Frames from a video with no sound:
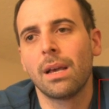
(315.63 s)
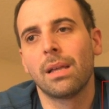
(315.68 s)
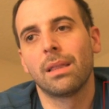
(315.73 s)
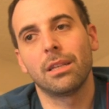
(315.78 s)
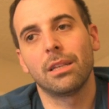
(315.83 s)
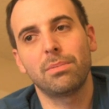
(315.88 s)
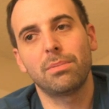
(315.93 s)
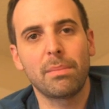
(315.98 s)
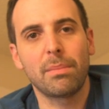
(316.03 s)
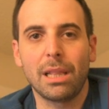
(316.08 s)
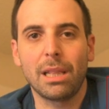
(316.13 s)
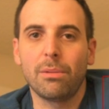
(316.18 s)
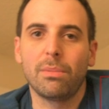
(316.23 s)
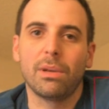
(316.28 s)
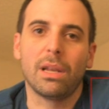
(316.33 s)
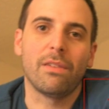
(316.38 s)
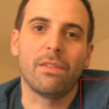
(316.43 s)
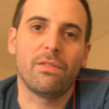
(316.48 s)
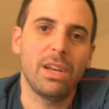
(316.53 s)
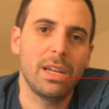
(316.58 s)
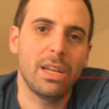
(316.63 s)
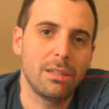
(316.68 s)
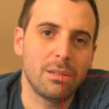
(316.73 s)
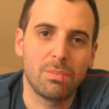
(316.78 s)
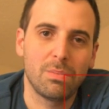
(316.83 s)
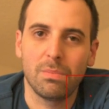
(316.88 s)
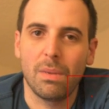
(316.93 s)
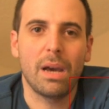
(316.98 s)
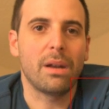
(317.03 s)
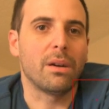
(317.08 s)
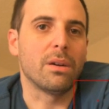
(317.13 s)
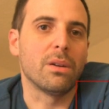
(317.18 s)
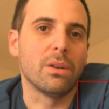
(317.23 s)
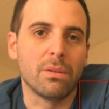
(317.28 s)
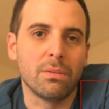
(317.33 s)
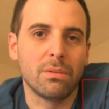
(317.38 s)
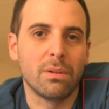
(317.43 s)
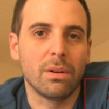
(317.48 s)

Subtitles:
This might be a little bit advanced. I don't know.